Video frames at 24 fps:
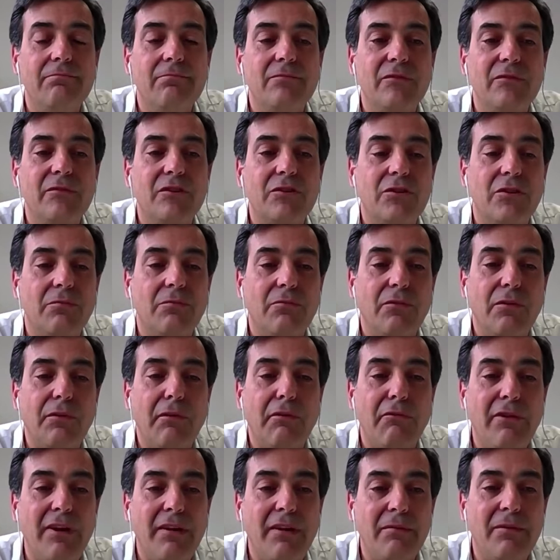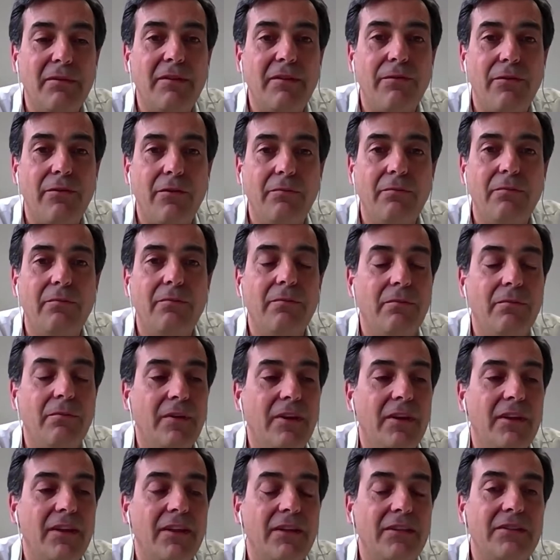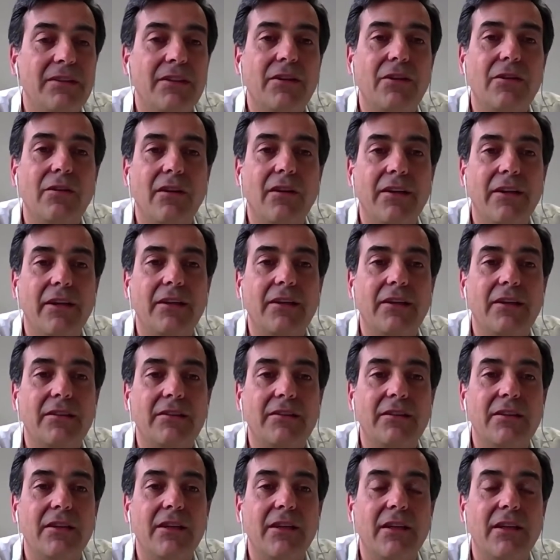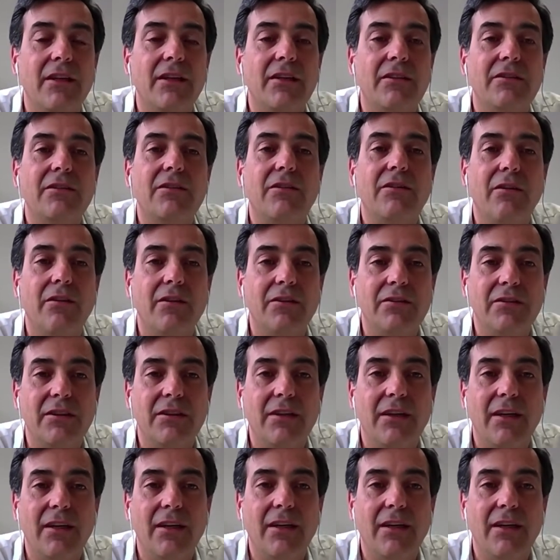some requirement from the psychological